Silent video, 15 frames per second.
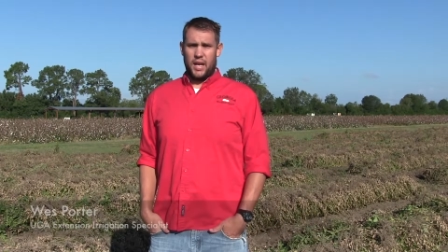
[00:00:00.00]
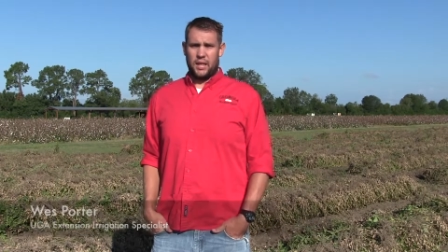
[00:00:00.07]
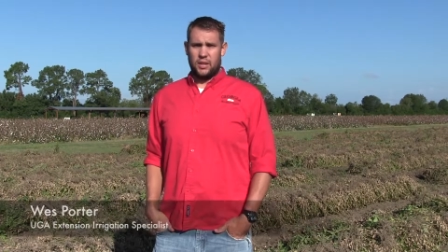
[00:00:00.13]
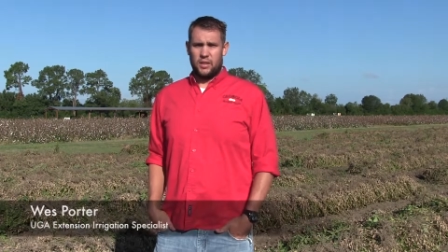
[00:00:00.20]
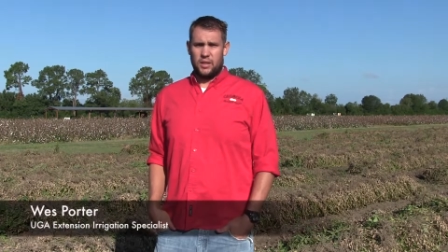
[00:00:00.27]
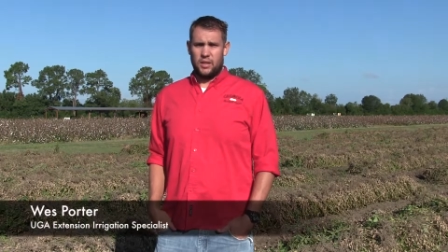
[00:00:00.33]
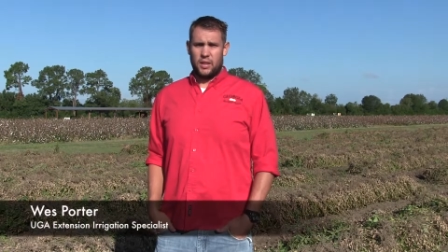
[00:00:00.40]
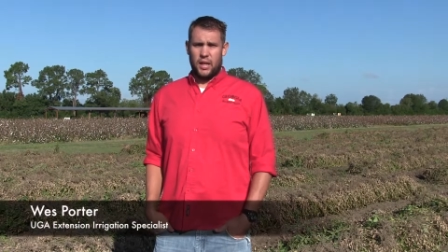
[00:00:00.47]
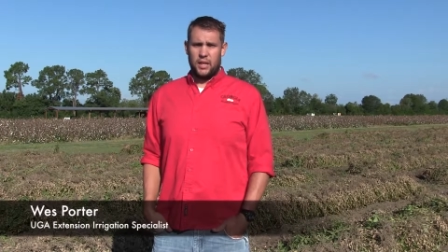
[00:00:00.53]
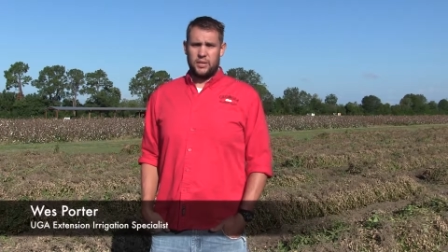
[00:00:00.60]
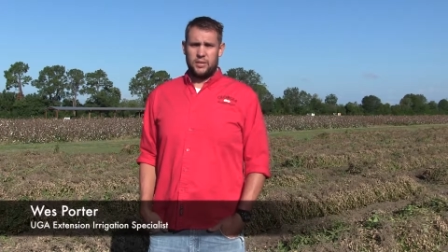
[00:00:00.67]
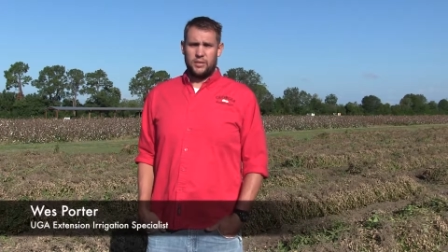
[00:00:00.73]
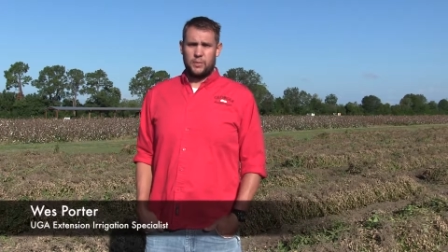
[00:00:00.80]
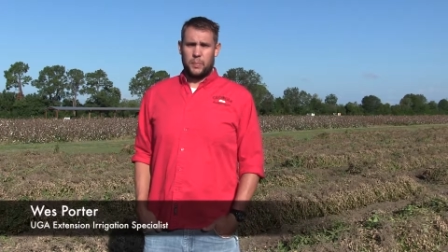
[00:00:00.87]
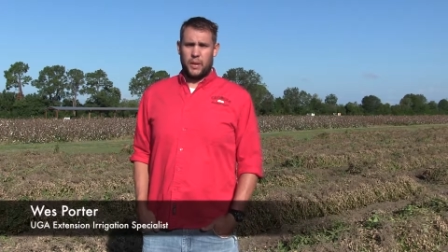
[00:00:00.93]
Ag and
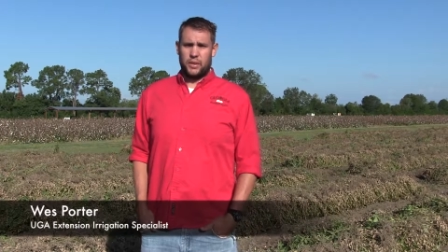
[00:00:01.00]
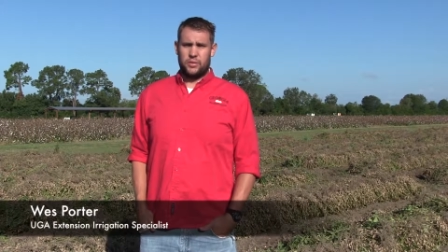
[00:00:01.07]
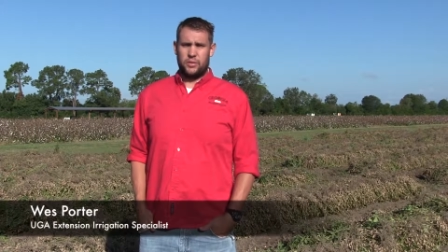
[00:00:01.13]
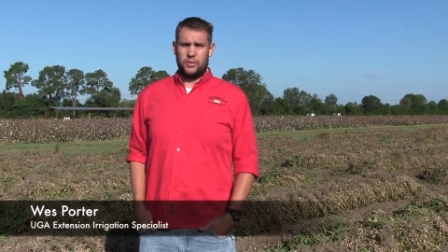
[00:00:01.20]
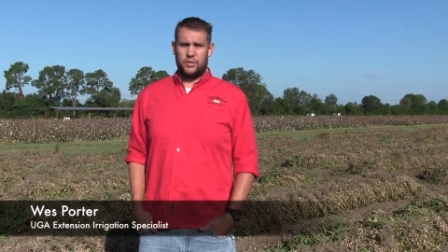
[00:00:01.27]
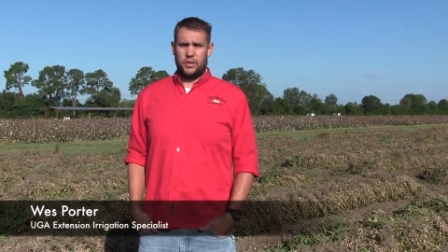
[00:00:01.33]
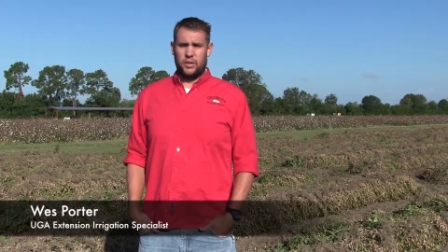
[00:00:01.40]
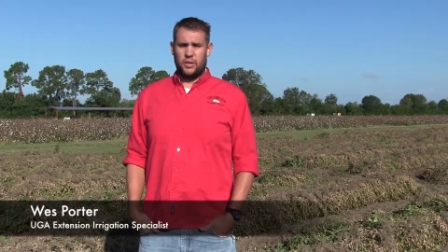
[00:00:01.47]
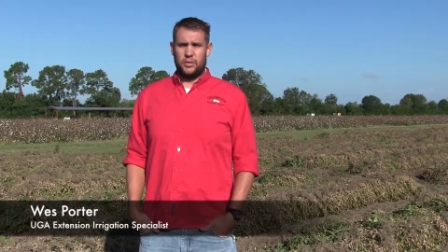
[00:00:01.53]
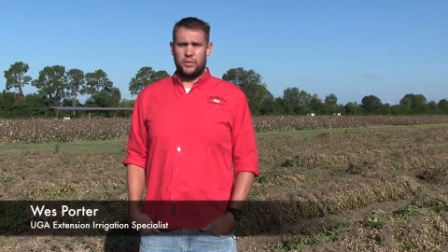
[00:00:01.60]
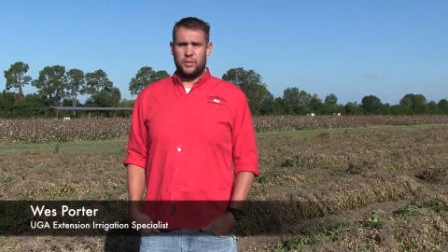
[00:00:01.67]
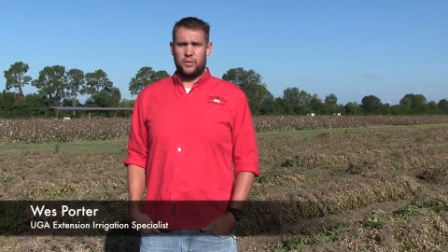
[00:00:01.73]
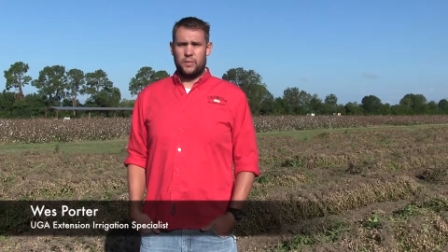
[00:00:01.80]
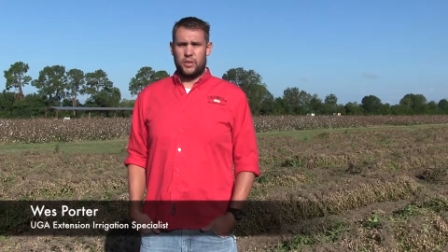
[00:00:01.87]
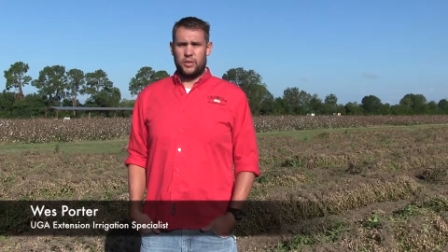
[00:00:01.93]
Irrigation Specialist here at
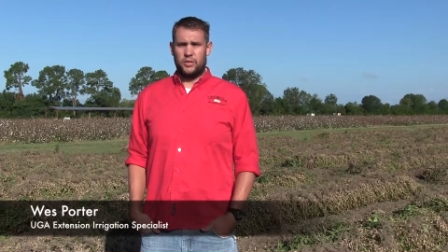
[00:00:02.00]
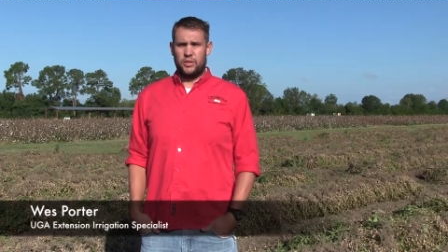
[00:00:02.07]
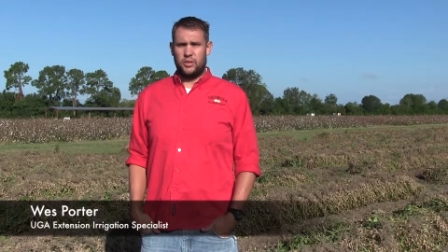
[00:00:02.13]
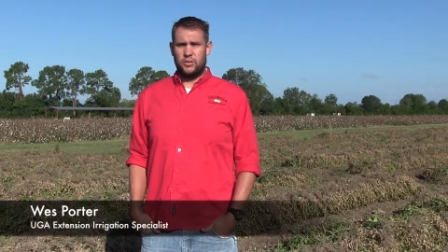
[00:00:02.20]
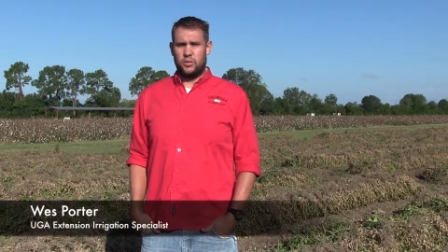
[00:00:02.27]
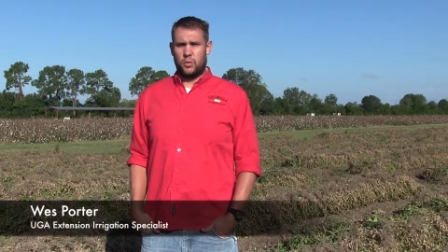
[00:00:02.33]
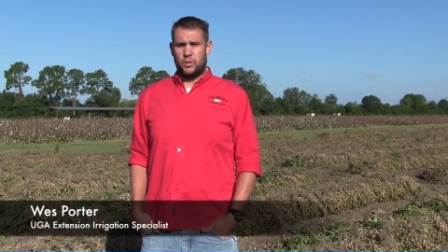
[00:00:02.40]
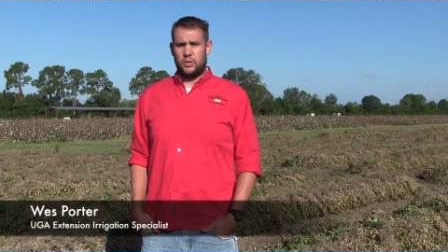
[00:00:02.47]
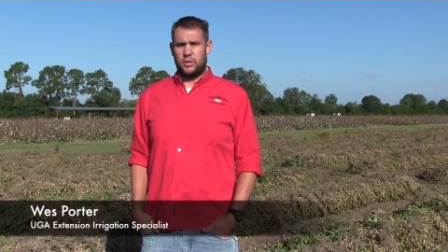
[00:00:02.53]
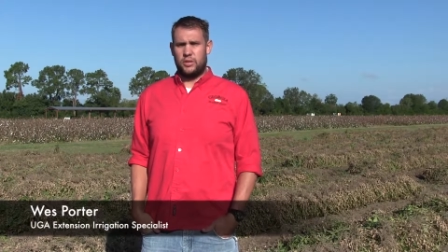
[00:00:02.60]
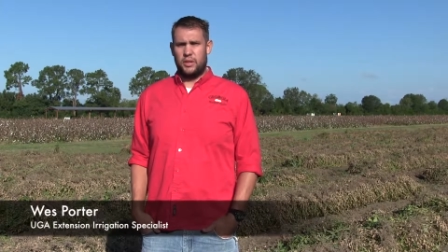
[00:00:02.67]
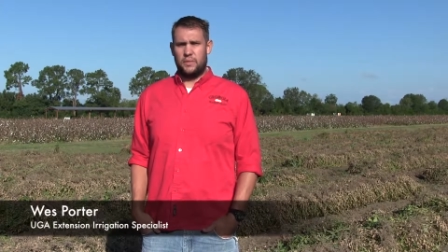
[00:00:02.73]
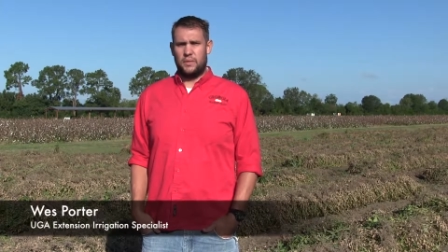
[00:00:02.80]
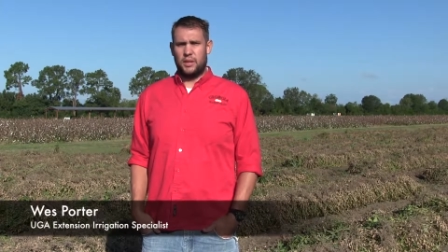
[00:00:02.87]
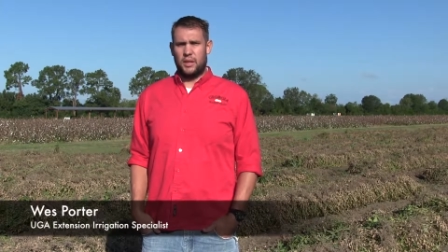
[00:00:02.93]
the University of Georgia
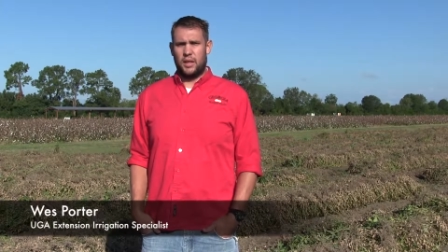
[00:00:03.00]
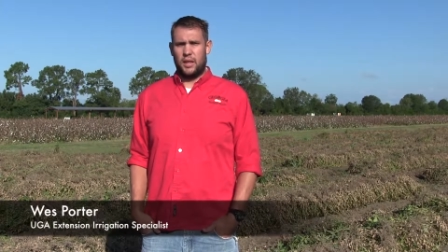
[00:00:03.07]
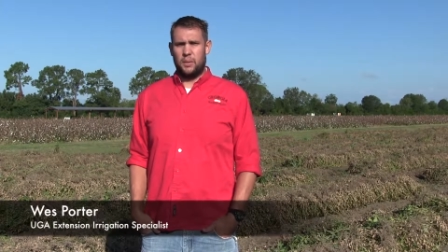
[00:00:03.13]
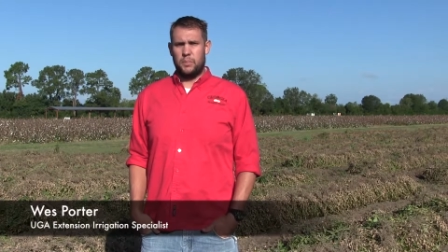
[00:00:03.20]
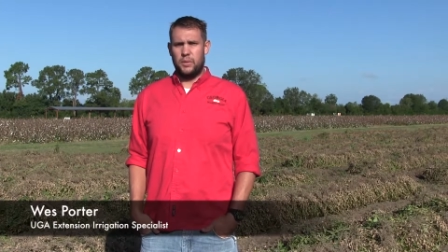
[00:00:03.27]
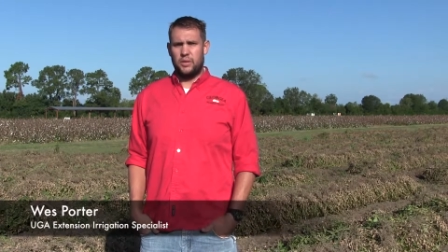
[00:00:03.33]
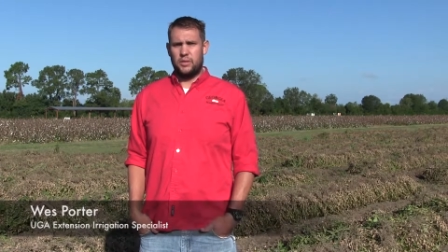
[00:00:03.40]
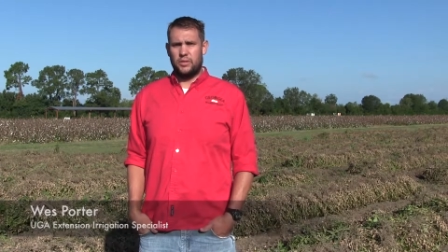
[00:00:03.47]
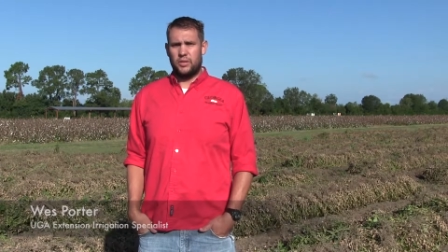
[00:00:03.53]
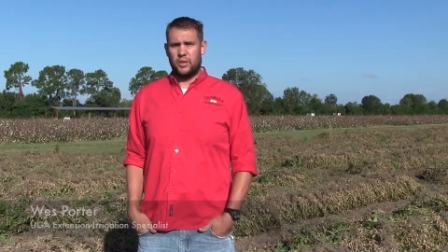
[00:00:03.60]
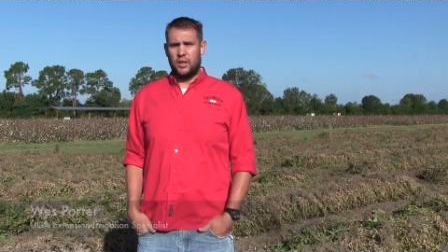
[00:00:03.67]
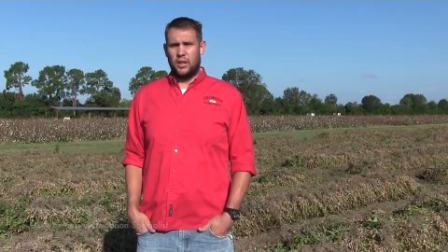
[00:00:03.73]
Tifton campus.